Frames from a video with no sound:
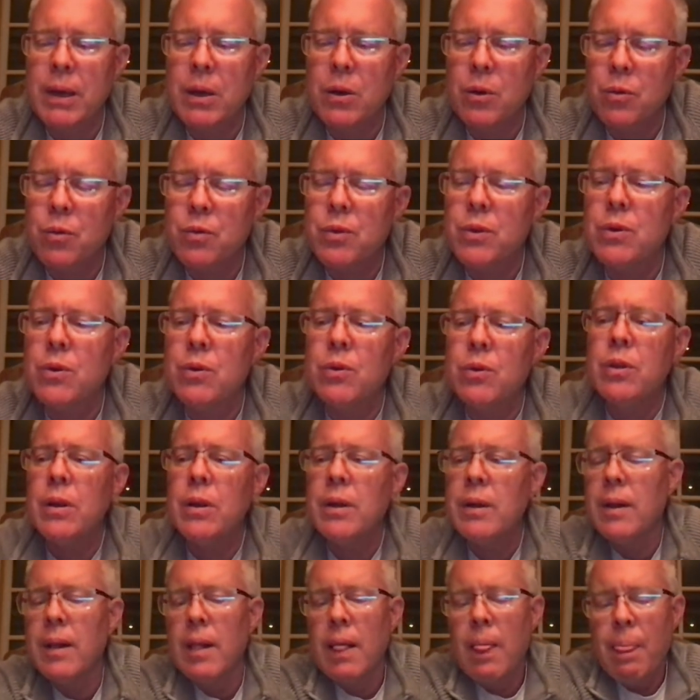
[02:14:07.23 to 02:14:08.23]

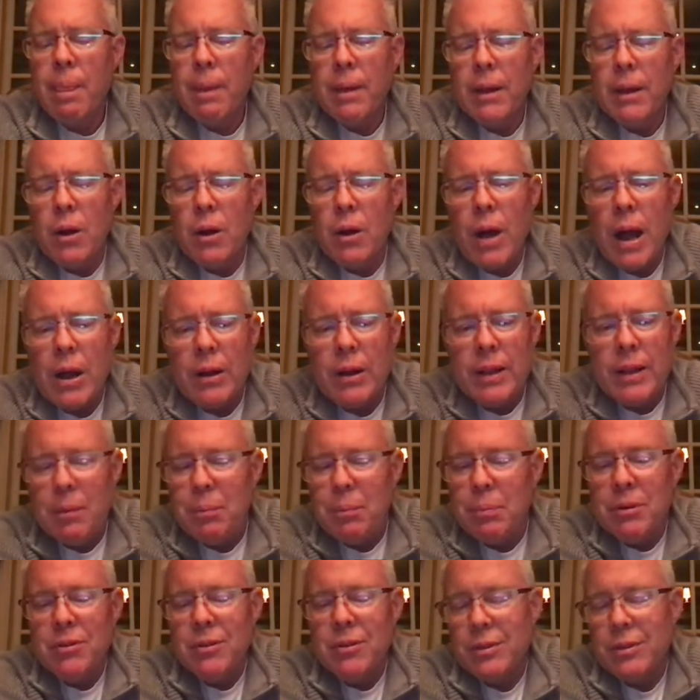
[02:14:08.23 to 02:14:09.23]
battlefield, you know, out of
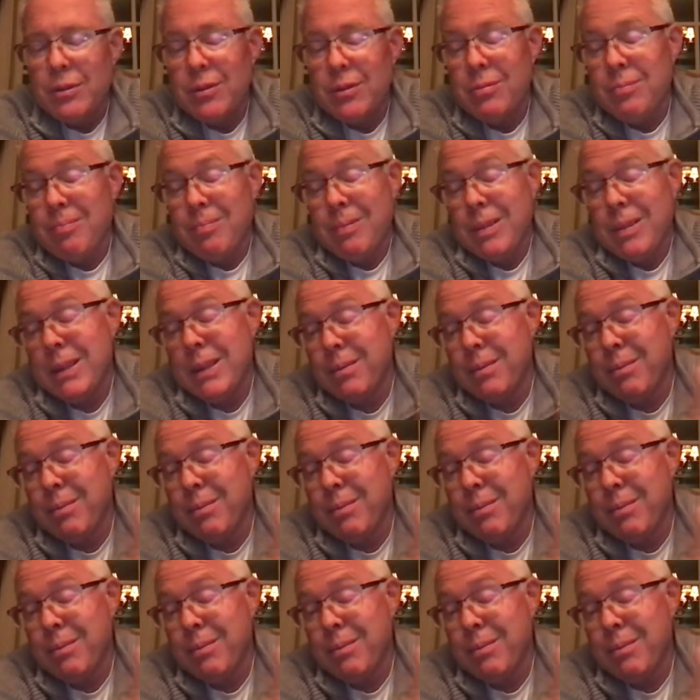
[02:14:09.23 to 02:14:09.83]
that business.